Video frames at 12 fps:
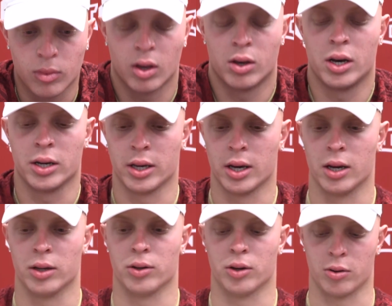Yeah,
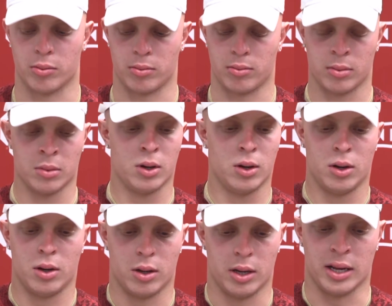you know,
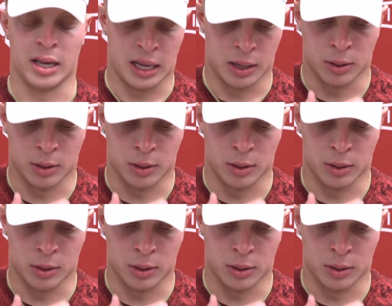in